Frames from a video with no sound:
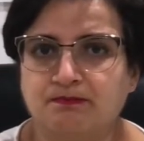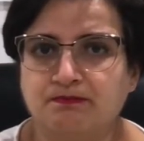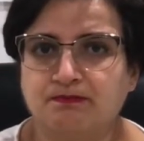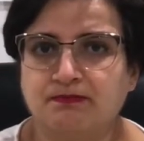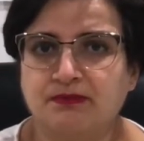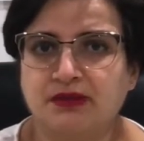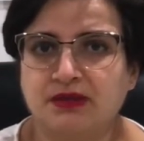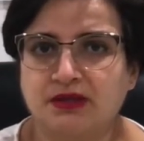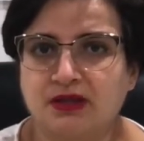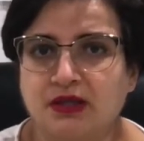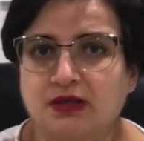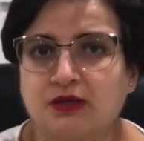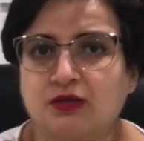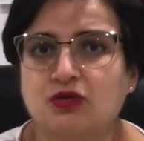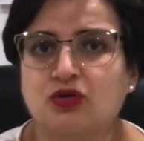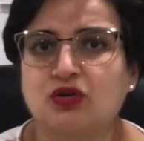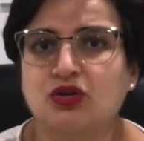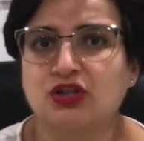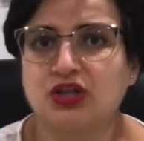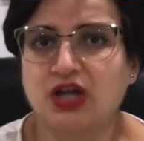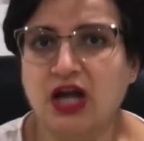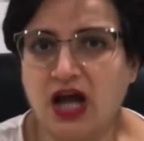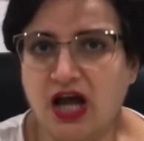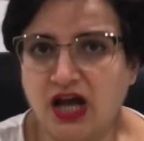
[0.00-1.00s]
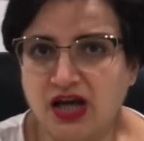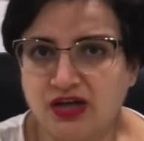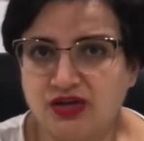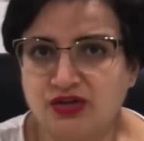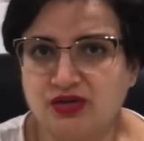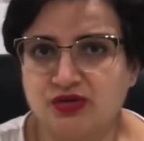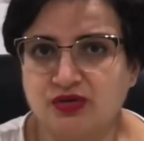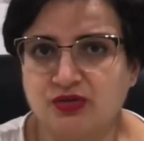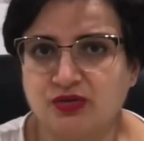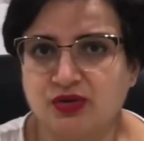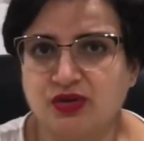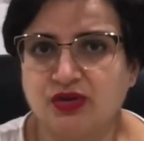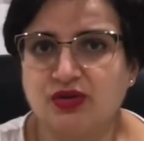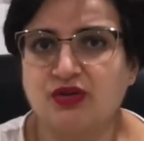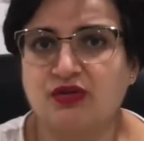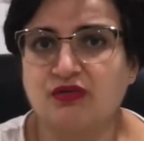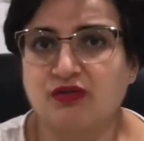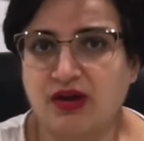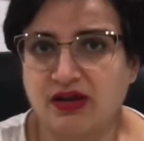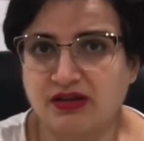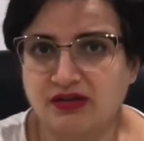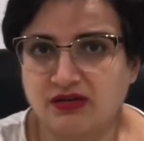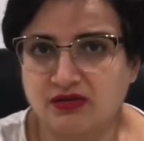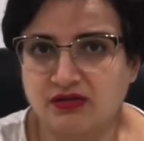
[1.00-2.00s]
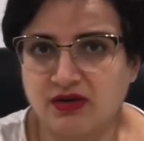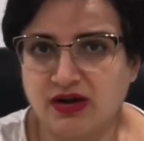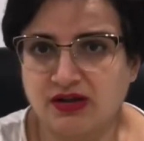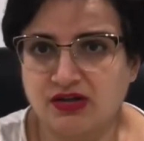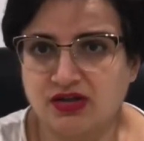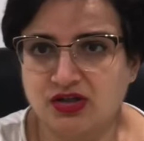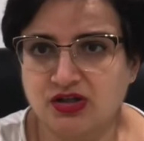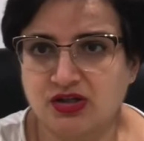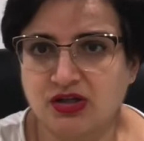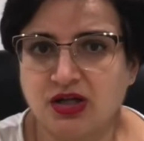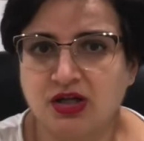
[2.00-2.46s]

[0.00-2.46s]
that could guide you in the right direction,